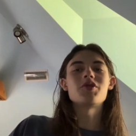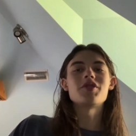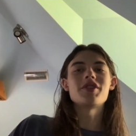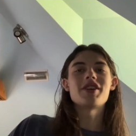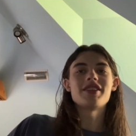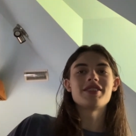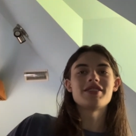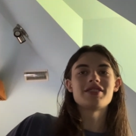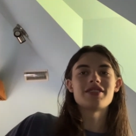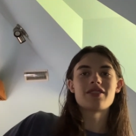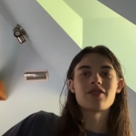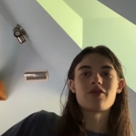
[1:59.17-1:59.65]

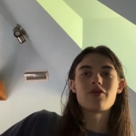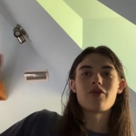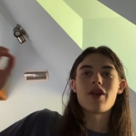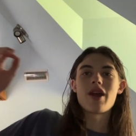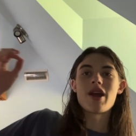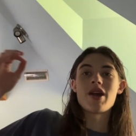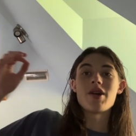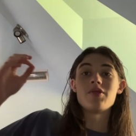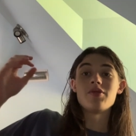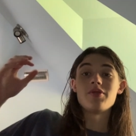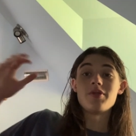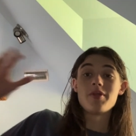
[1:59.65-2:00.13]
against the
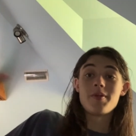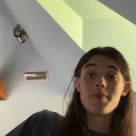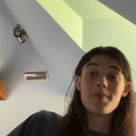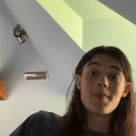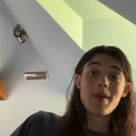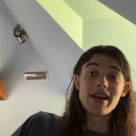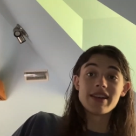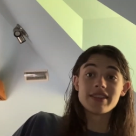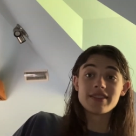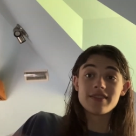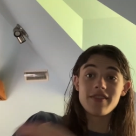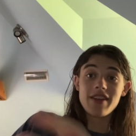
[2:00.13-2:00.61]
ground a
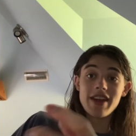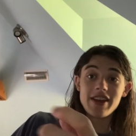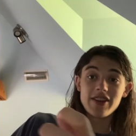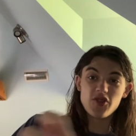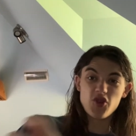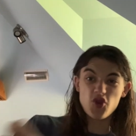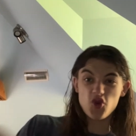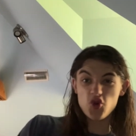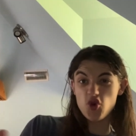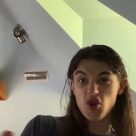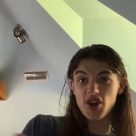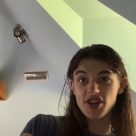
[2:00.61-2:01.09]
massive hand
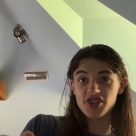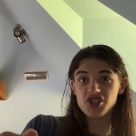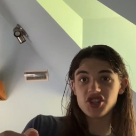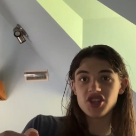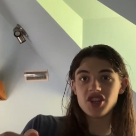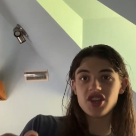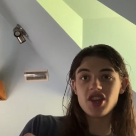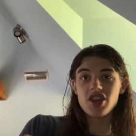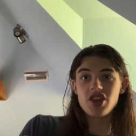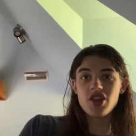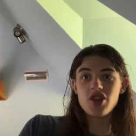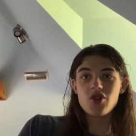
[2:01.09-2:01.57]

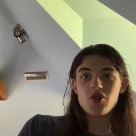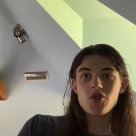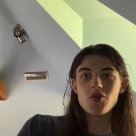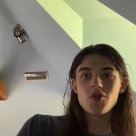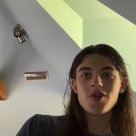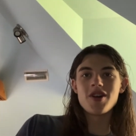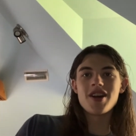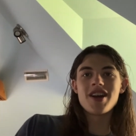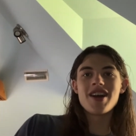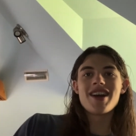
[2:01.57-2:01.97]
crushing you